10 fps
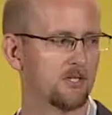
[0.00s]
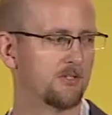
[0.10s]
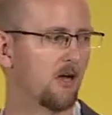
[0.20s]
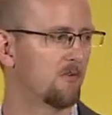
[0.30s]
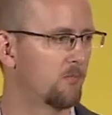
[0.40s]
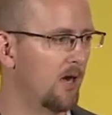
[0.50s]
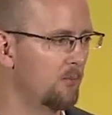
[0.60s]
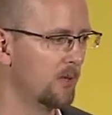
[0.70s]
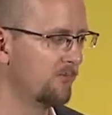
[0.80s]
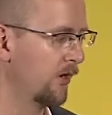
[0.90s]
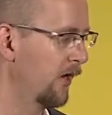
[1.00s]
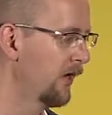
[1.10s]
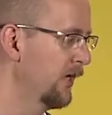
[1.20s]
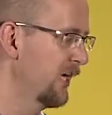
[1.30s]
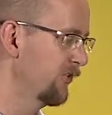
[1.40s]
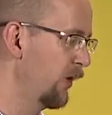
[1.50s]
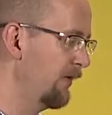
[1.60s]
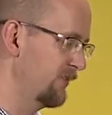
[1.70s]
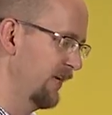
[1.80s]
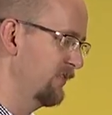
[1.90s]
solve a problem for his
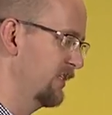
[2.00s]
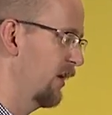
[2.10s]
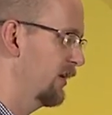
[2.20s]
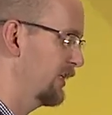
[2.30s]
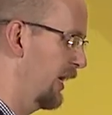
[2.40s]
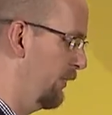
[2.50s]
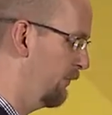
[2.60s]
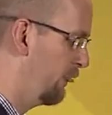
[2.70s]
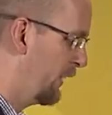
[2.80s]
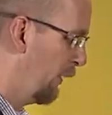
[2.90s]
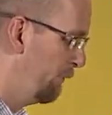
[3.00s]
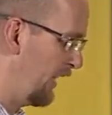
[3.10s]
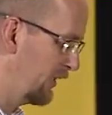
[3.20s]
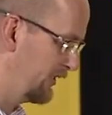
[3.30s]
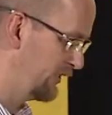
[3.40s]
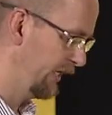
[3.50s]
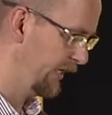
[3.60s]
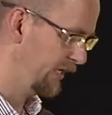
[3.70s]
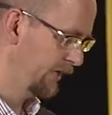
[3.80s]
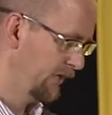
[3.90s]
wife was having a hard time
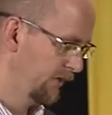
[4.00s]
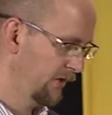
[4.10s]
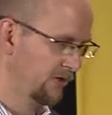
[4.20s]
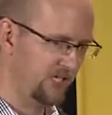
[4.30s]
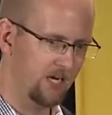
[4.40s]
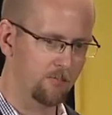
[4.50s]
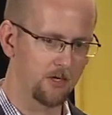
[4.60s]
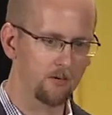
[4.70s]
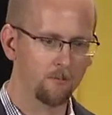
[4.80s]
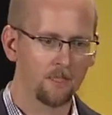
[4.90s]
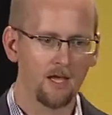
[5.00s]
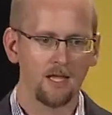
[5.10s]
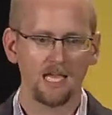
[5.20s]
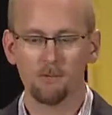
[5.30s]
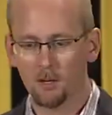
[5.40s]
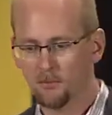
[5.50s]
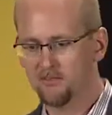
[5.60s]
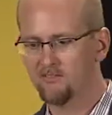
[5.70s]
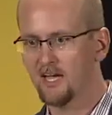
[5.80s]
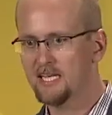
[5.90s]
balancing her checkbook, came up with
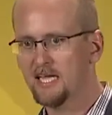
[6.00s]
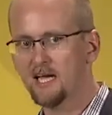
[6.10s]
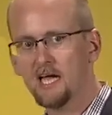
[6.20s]
this idea.